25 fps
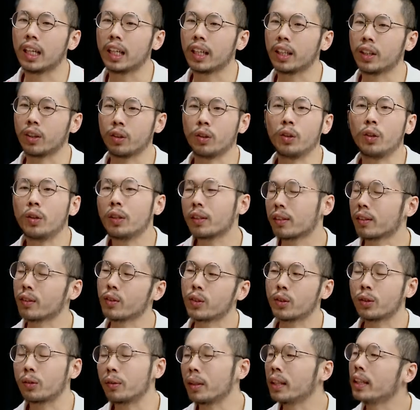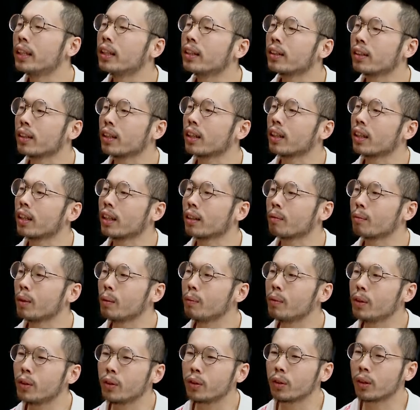you know you listen to radio a lot?
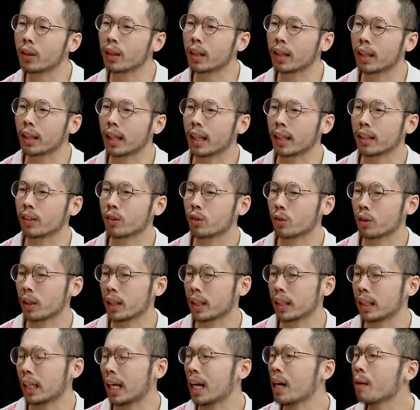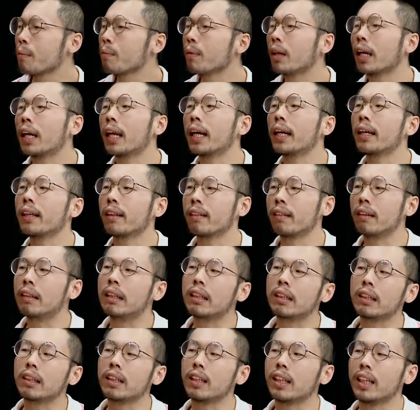Maybe you like try to emulate
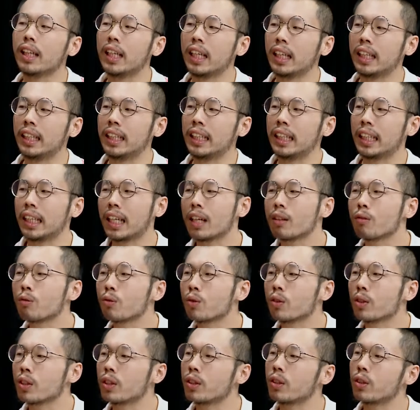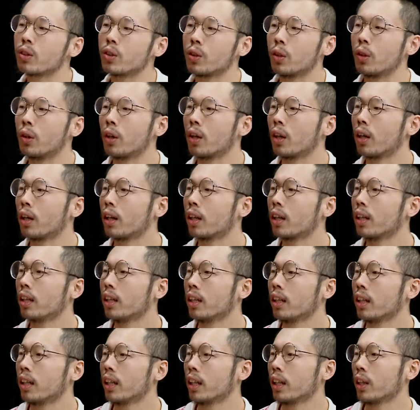the the announcers or mm -hmm.
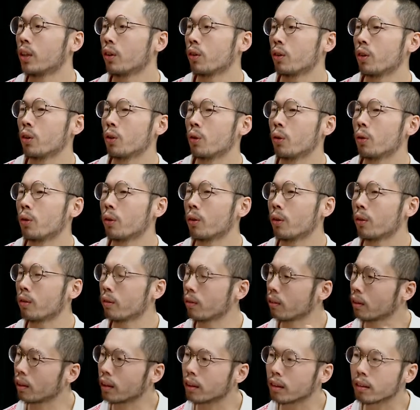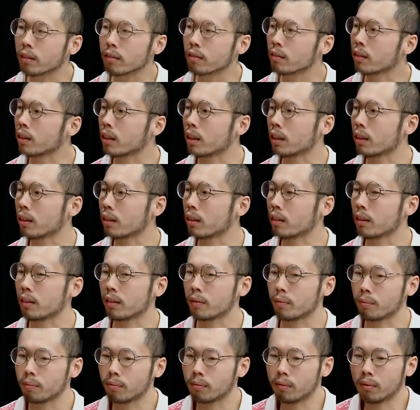you know you uh,
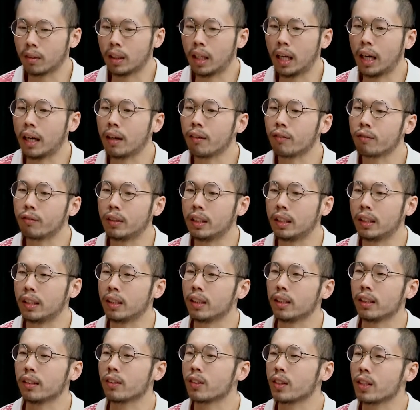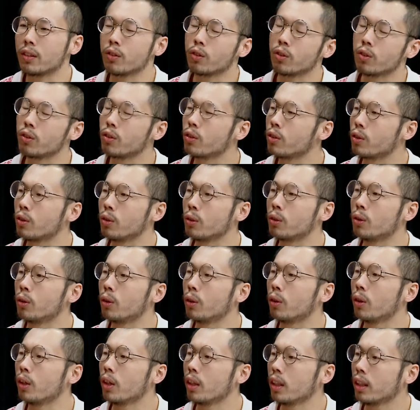have the intentions to
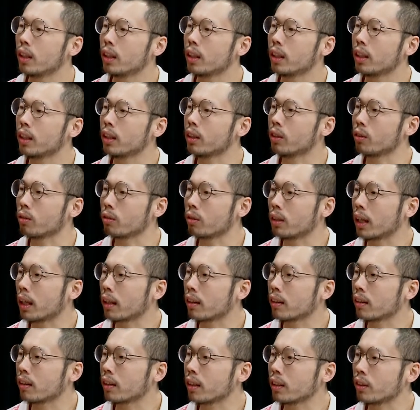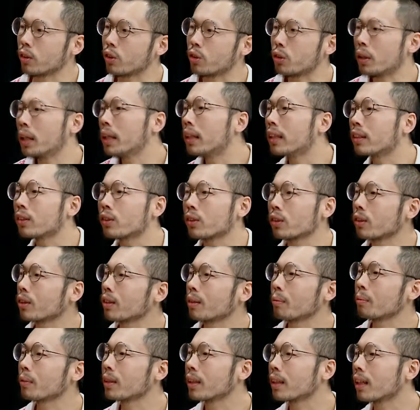you know get in trainings or
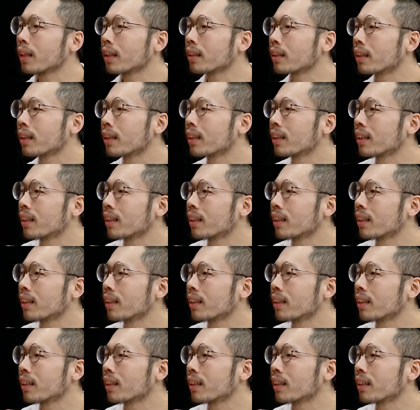something like that.